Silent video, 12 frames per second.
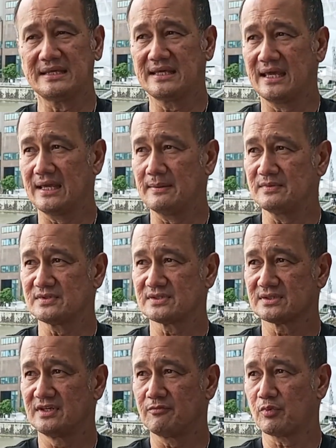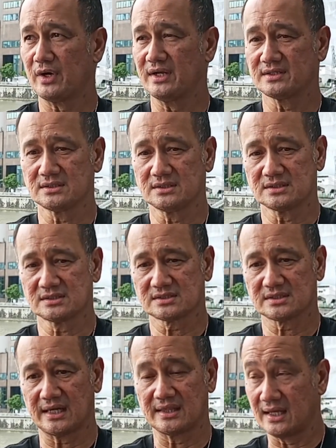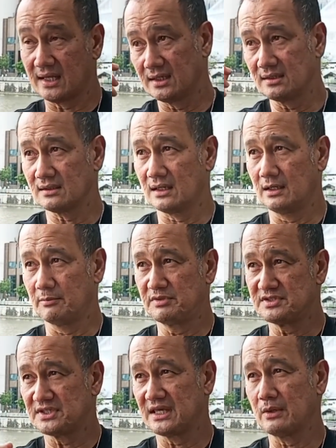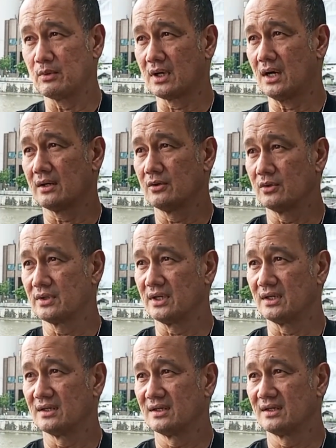games, give prizes, and then PCK will karaoke